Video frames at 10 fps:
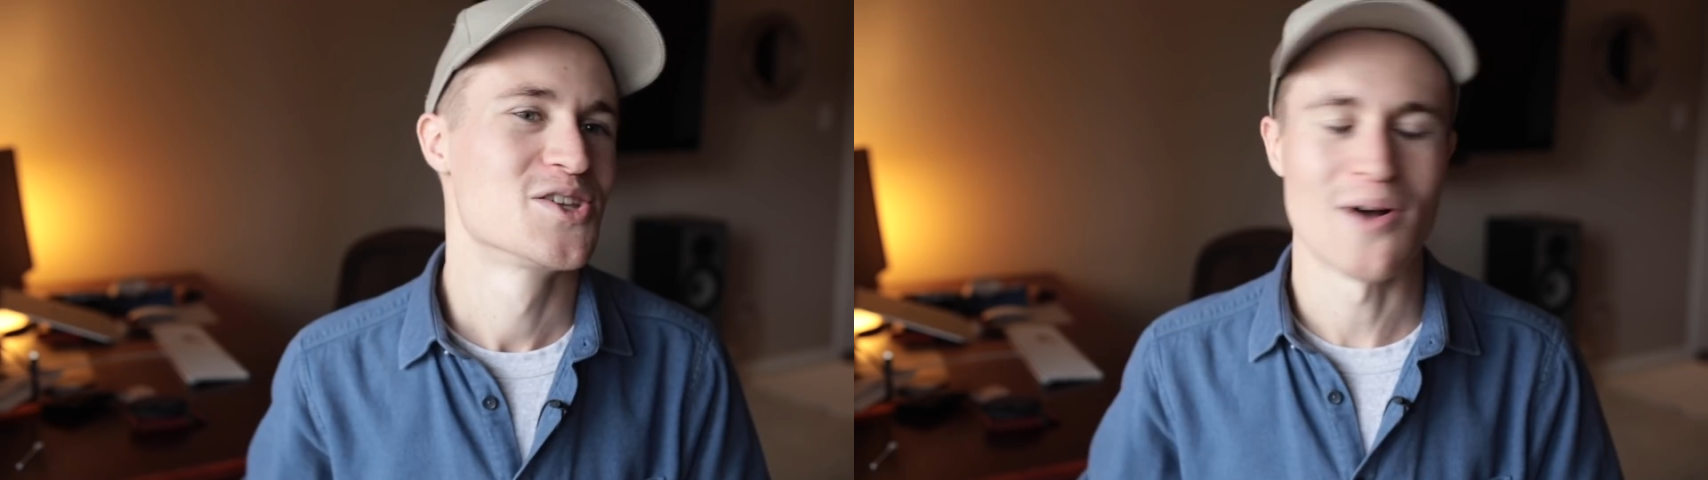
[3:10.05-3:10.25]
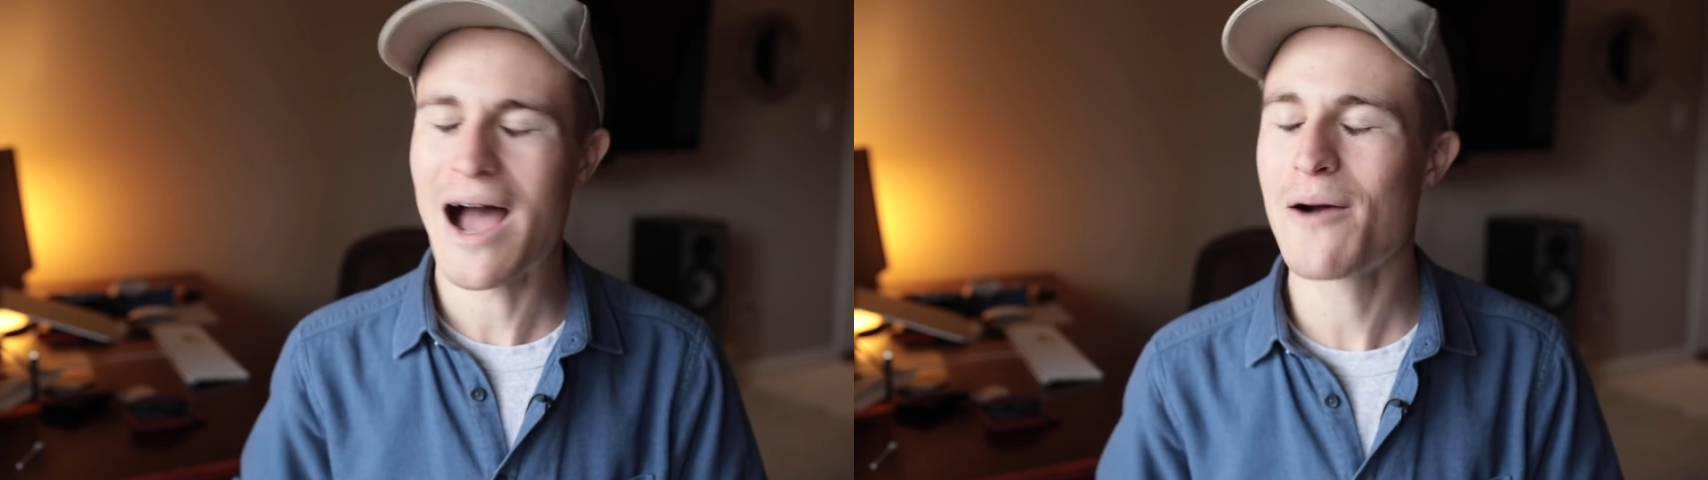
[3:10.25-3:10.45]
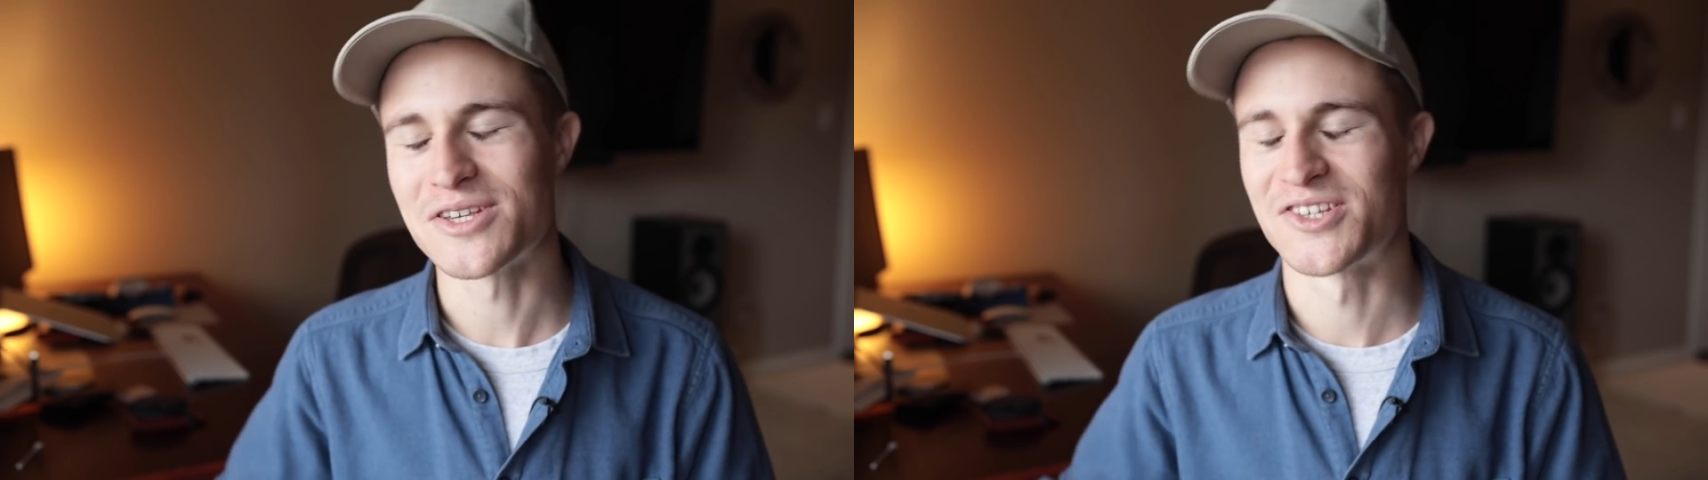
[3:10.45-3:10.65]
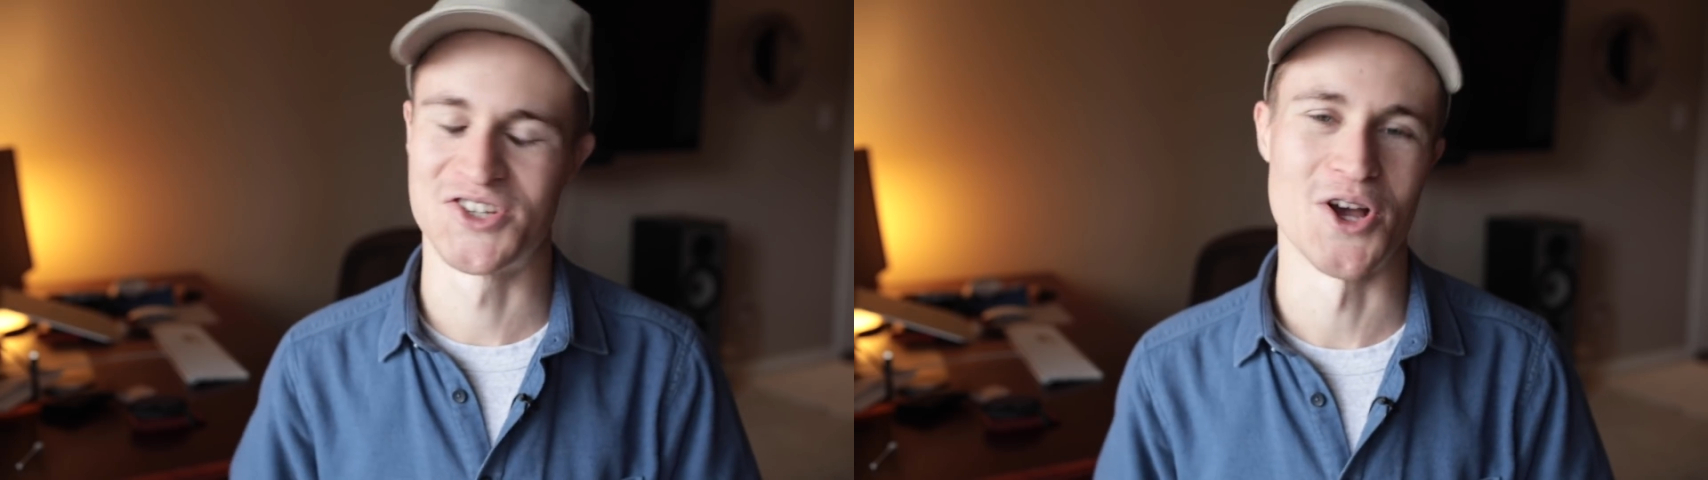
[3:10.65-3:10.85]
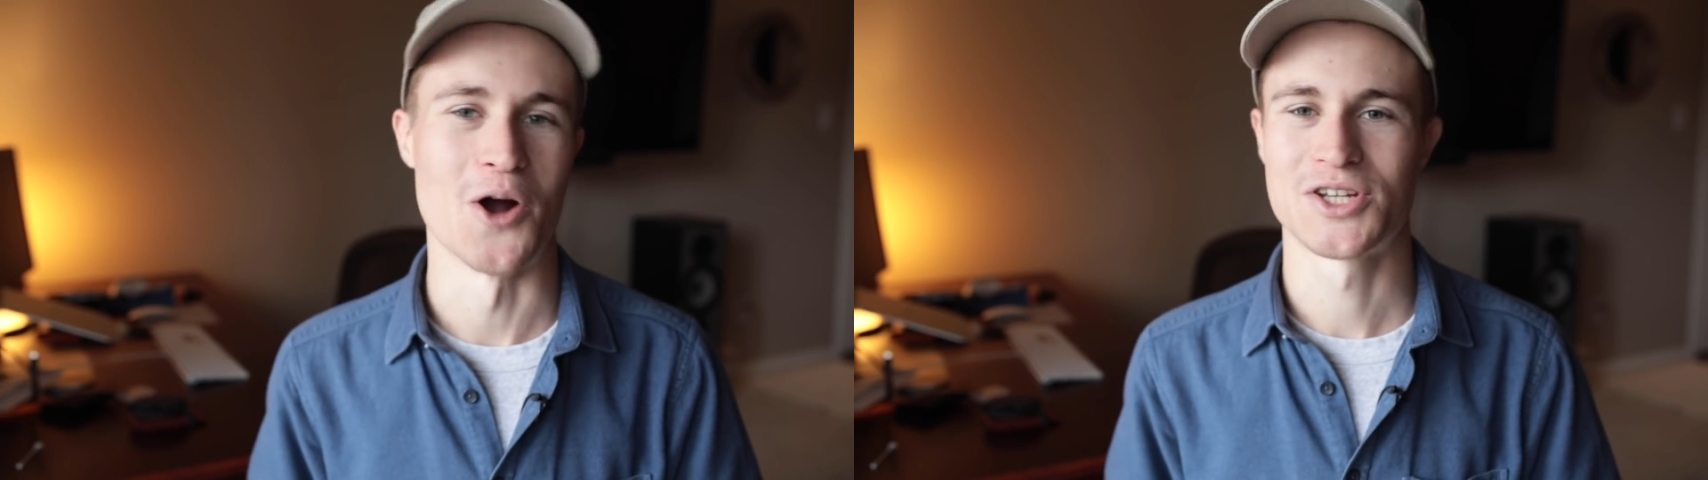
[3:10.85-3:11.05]
So I was
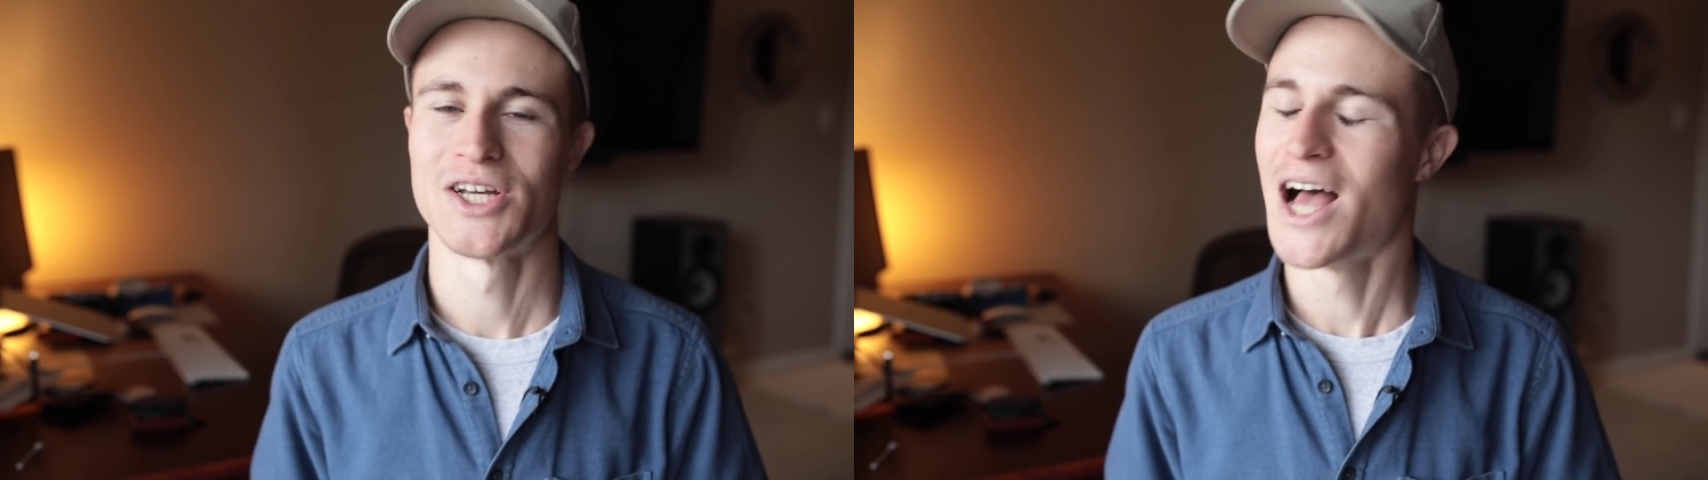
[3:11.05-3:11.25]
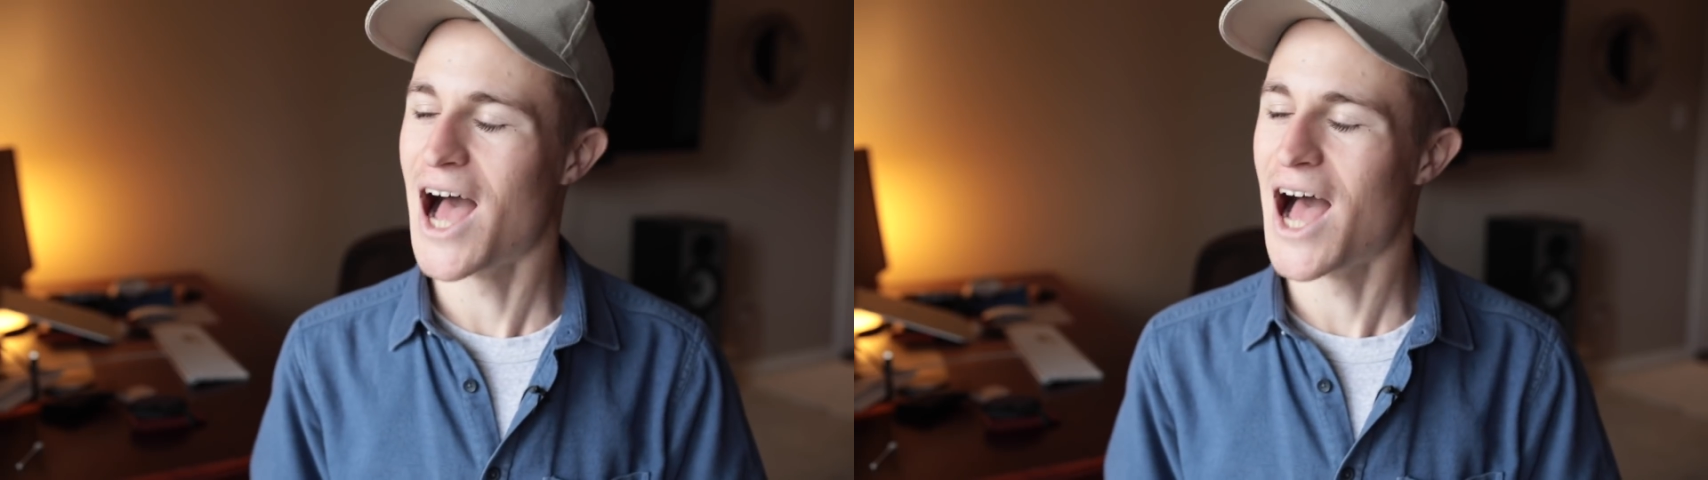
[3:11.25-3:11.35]
stoked.